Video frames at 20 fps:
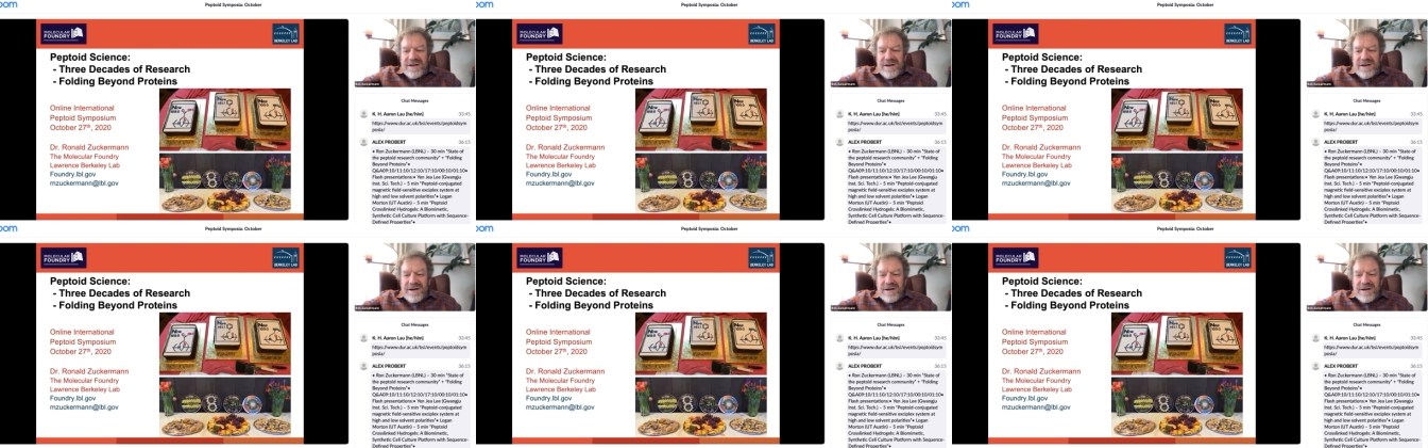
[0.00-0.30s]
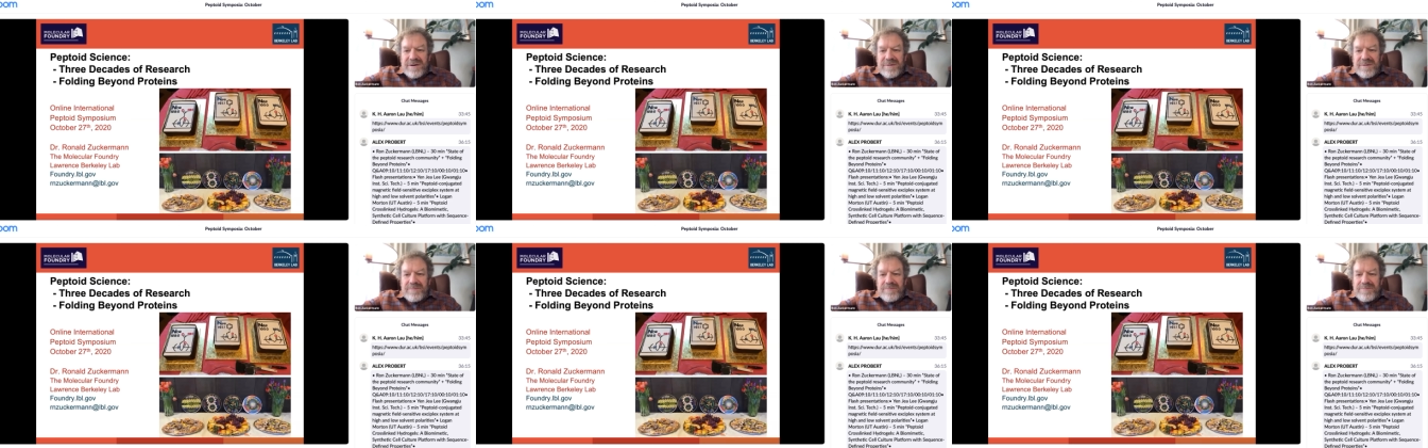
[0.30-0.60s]

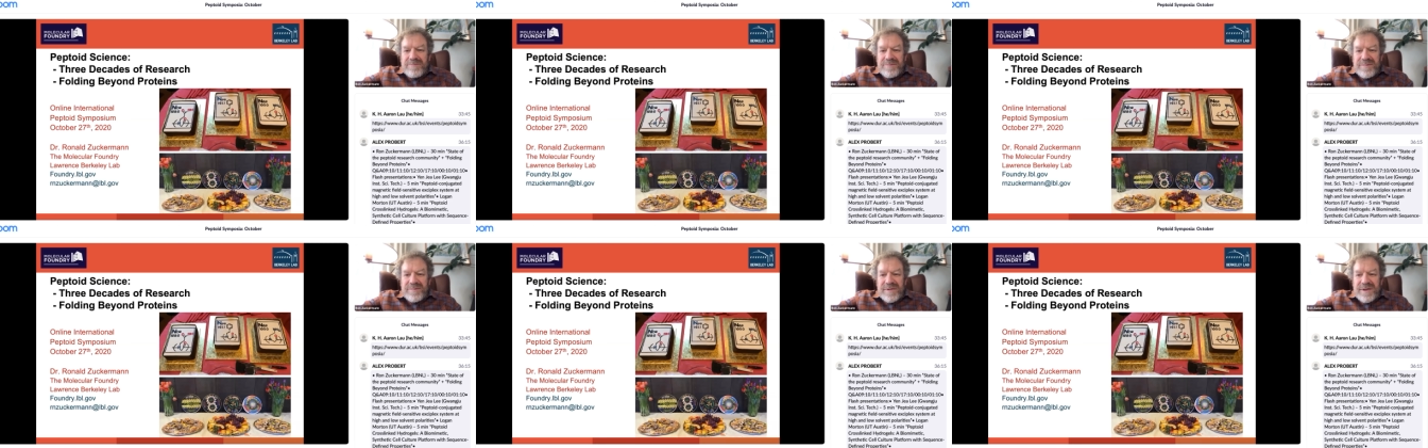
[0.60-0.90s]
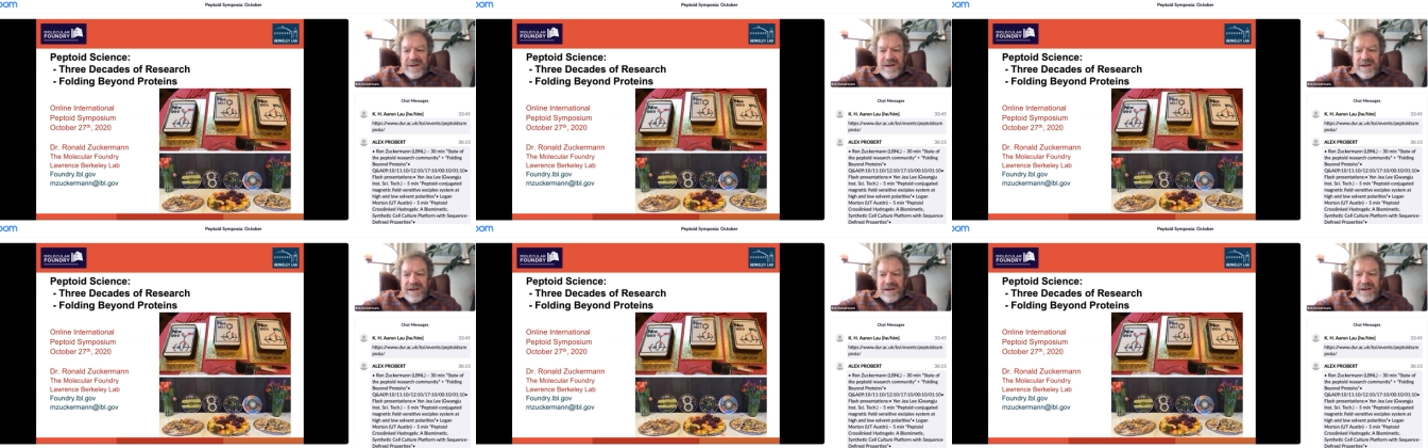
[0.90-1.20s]
Um,
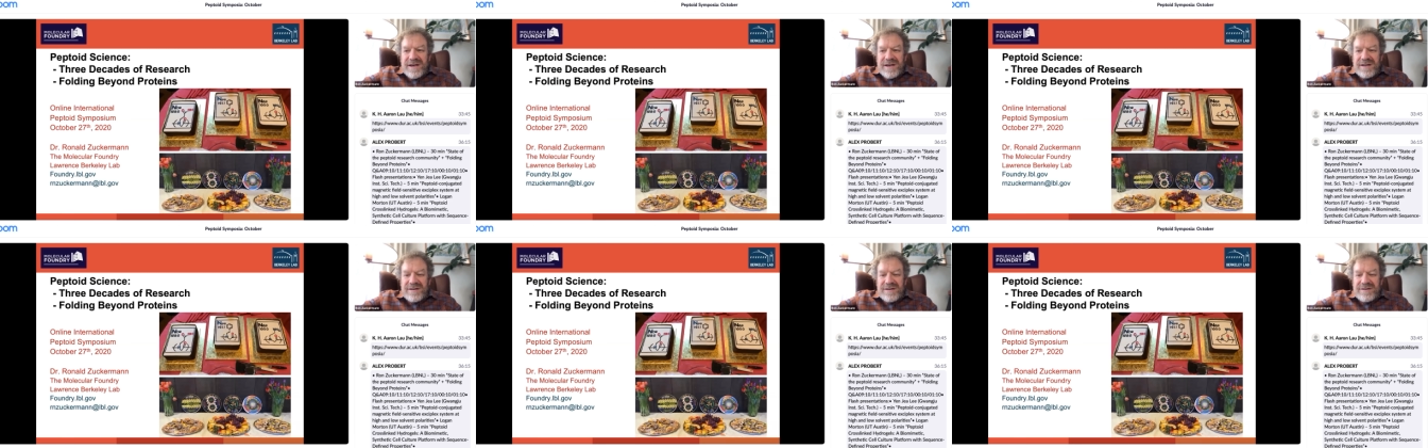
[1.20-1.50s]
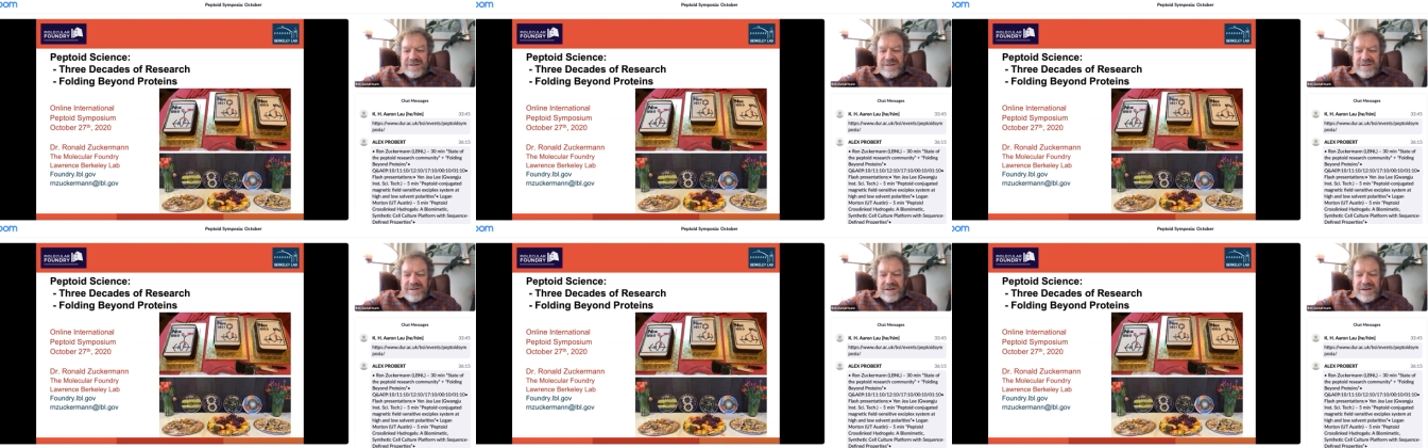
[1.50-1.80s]

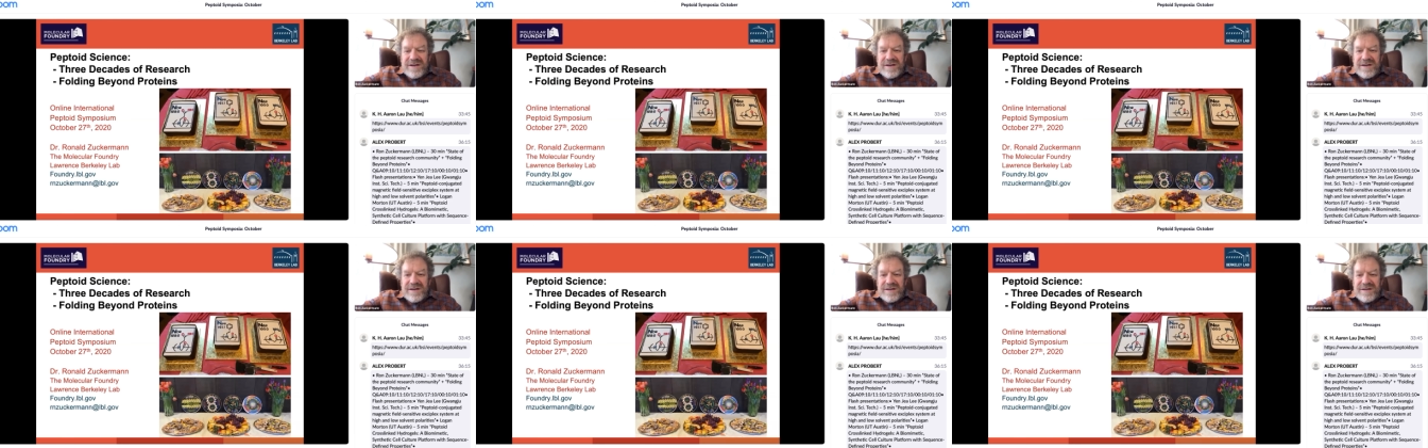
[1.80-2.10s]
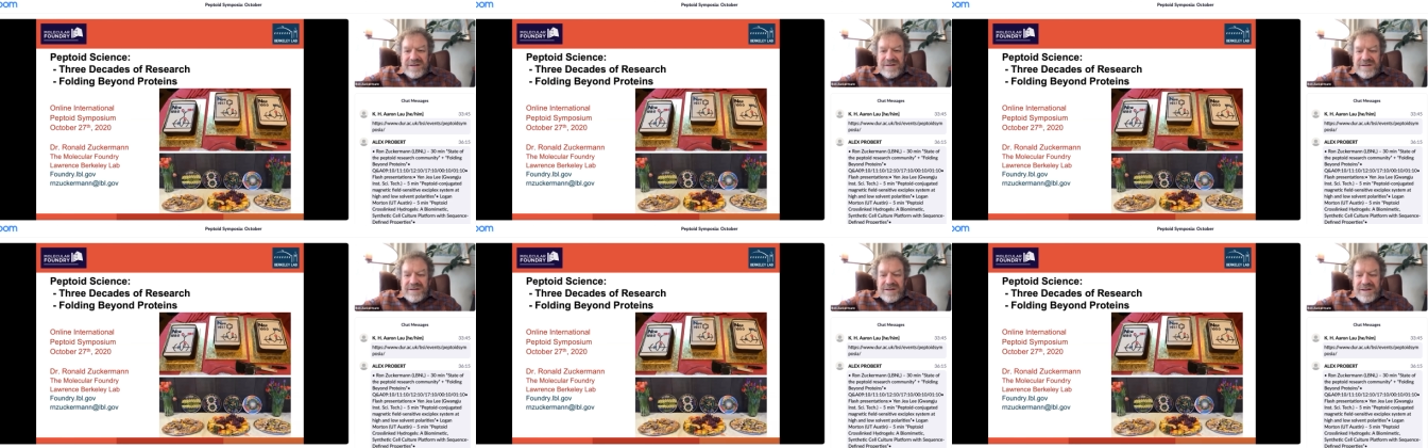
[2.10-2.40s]
and uh,
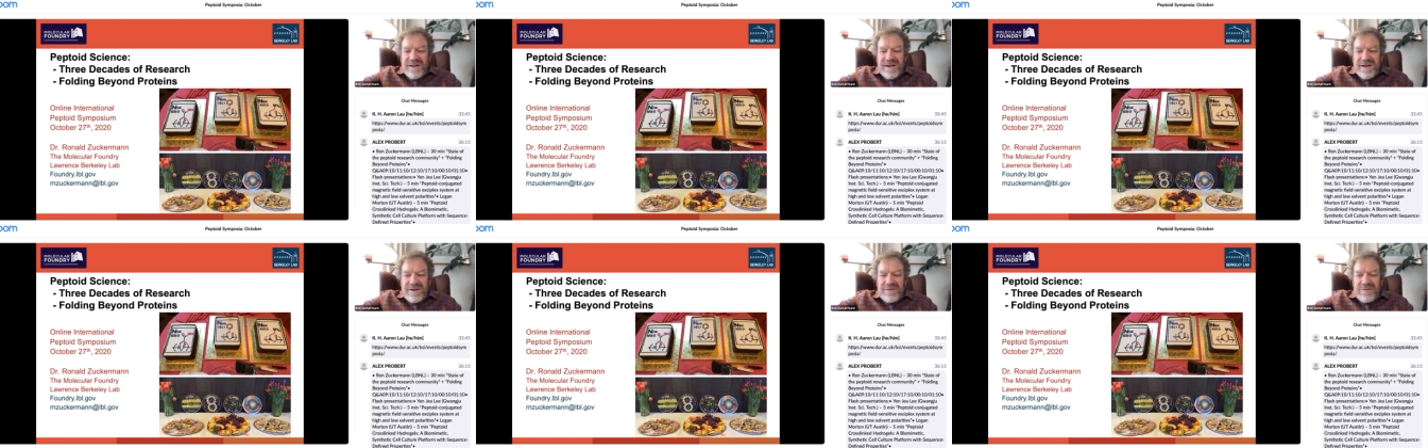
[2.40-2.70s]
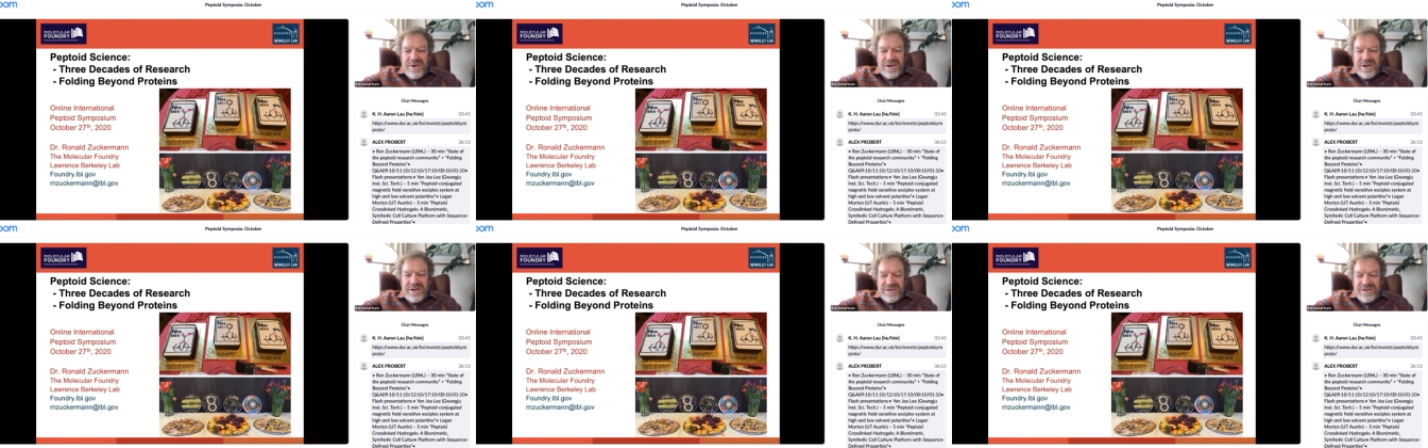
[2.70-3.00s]
I
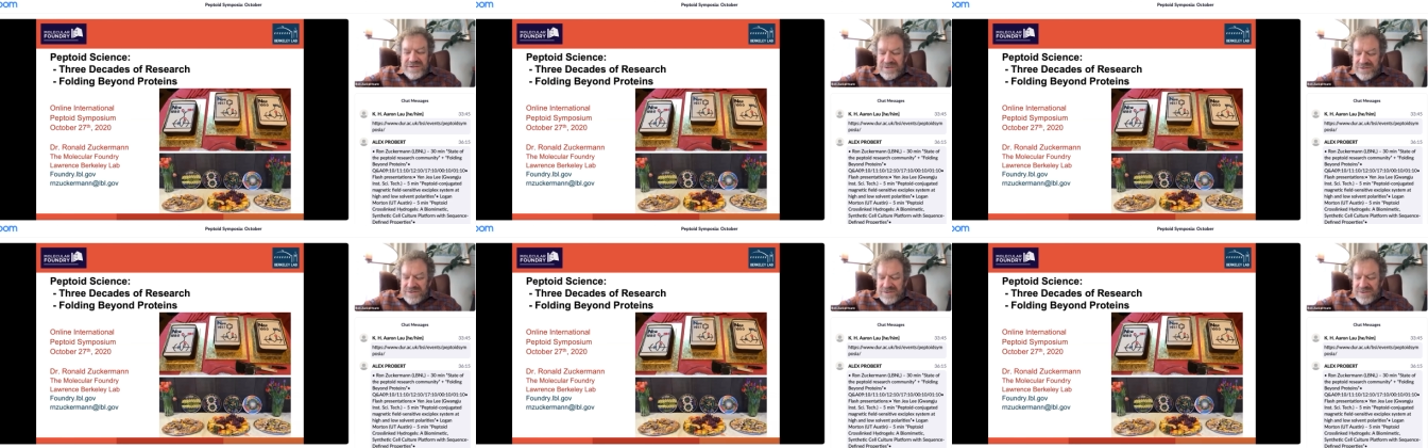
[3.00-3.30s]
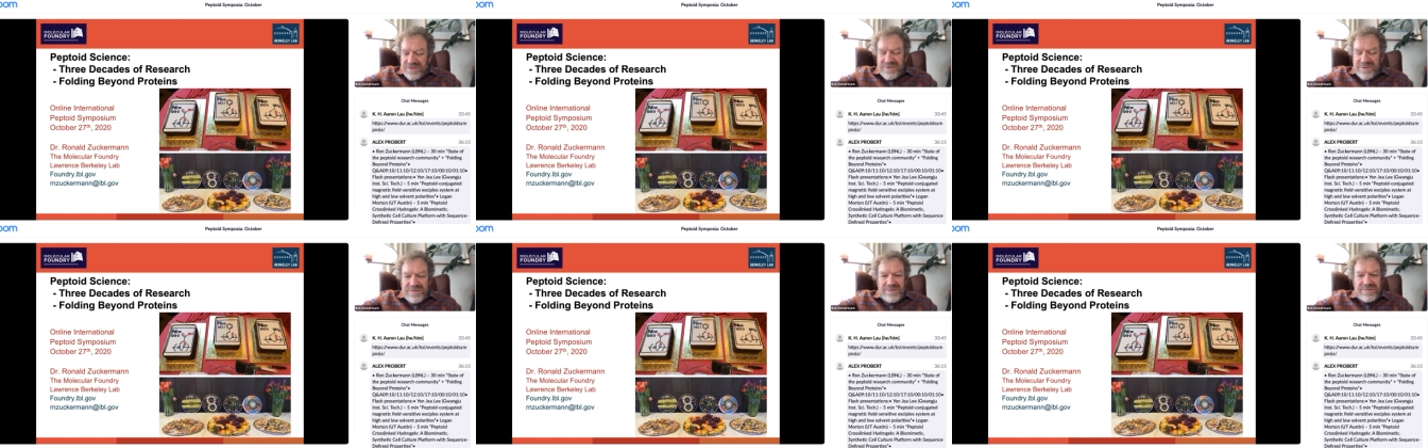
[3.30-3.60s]
want
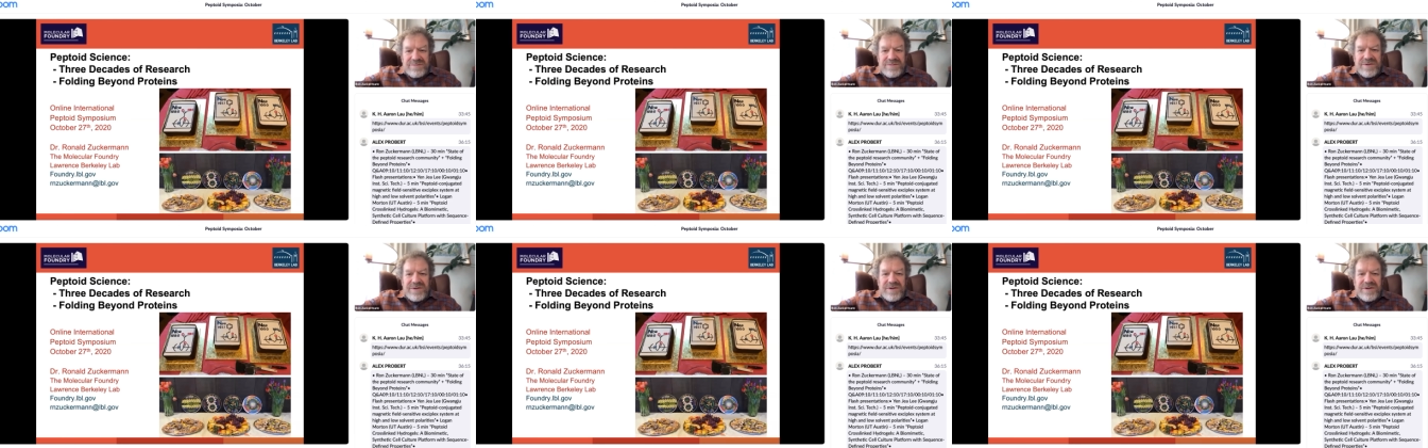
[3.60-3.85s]
to